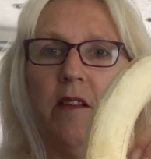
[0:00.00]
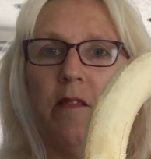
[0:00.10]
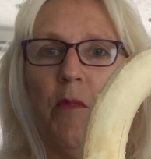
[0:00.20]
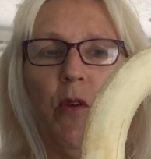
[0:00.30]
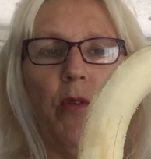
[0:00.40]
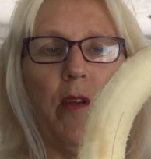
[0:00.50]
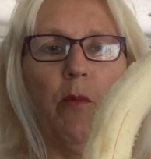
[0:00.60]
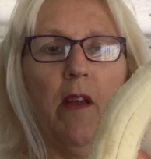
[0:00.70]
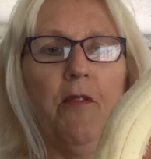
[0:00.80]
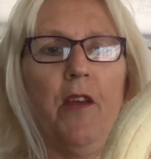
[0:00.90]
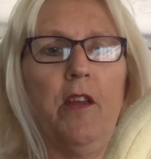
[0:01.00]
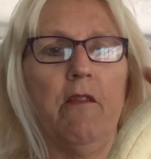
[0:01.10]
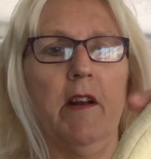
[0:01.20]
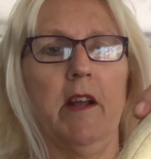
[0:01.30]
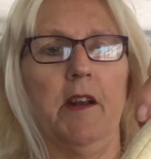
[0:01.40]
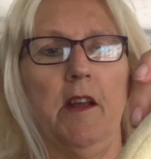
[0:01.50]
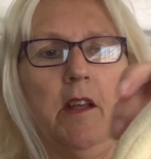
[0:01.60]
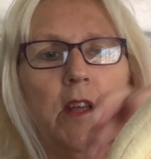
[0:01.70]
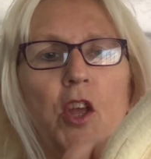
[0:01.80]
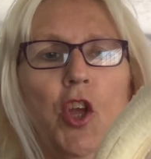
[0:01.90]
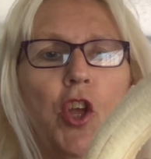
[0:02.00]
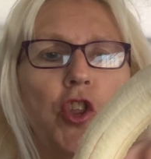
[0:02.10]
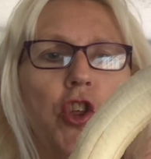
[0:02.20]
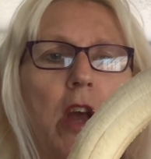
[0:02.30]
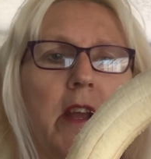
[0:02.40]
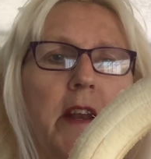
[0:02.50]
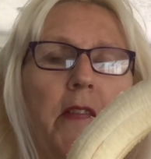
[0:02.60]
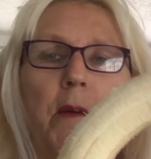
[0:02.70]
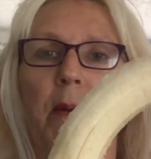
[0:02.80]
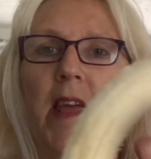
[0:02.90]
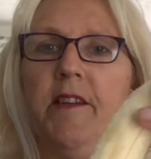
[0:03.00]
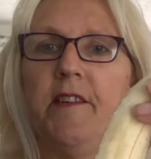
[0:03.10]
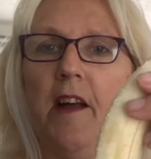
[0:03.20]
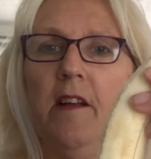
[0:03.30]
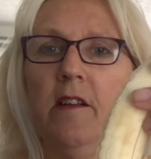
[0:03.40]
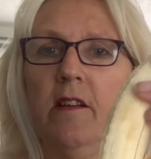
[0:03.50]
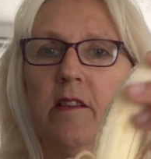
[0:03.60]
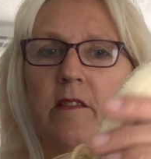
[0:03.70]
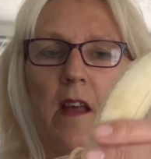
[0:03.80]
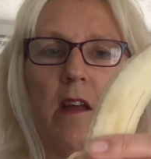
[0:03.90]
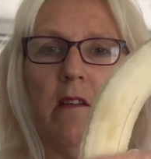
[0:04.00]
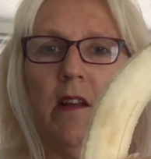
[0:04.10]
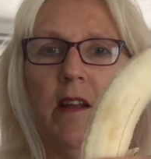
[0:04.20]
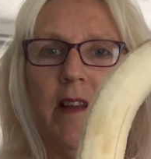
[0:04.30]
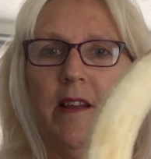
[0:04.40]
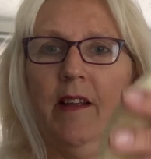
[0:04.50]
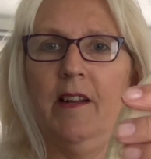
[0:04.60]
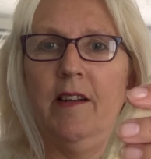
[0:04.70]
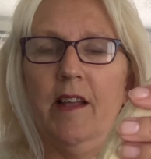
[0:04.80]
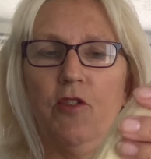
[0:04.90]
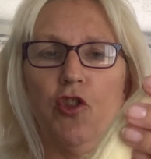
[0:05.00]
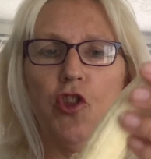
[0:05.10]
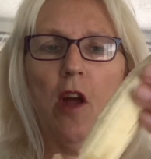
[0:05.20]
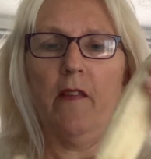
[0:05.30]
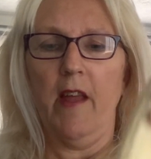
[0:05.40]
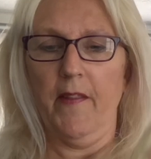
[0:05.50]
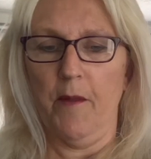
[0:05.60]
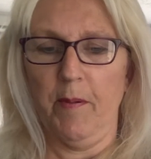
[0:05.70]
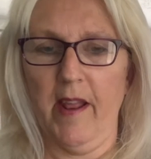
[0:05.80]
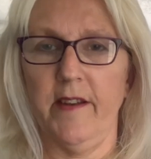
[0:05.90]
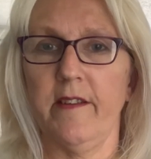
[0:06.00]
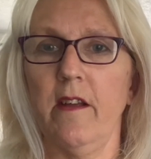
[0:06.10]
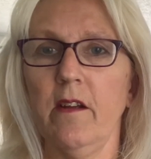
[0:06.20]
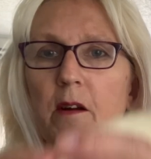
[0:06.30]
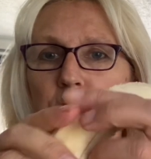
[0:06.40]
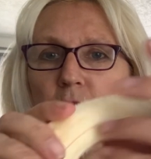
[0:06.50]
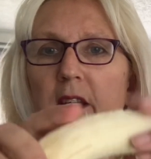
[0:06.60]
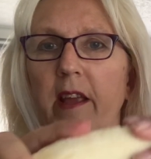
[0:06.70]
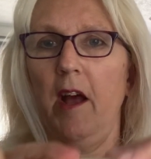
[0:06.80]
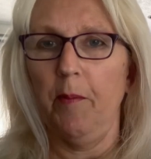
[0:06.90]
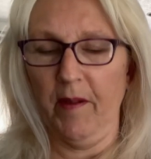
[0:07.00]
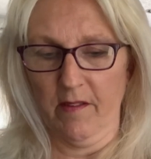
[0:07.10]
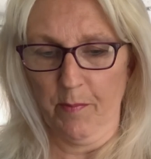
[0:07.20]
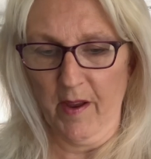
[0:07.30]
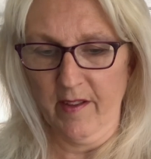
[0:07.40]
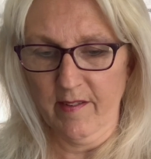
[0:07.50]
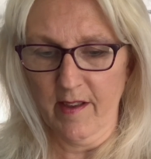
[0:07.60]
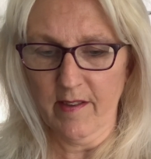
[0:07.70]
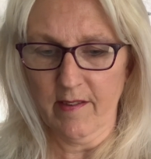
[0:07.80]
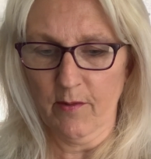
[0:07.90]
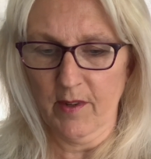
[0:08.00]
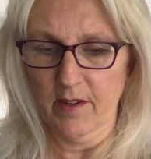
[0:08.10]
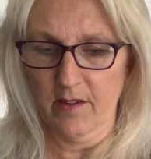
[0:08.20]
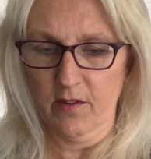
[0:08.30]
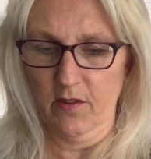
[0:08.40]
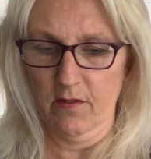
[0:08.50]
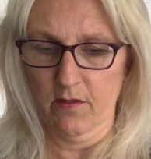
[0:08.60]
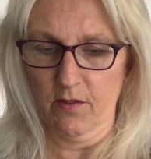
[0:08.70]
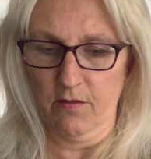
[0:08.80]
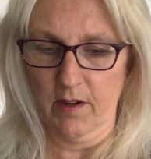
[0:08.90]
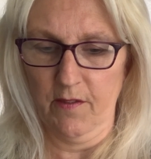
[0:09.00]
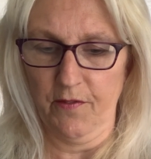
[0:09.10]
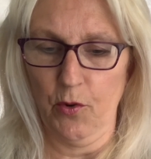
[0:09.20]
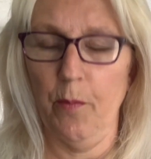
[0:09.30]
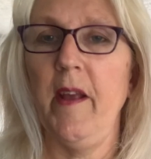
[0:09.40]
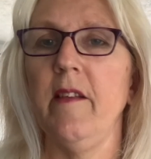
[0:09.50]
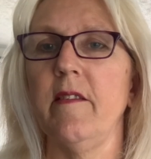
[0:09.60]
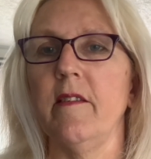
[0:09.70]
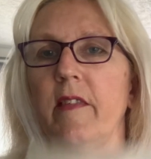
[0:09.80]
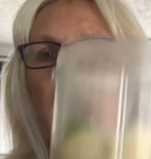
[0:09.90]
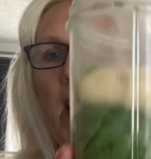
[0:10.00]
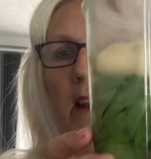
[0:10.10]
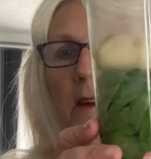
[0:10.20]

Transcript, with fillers: a smoothie with. You're only going to chuck it in the blender. So let's chuck that in the blender. I'll break it up into pieces. One, two, three, four pieces there.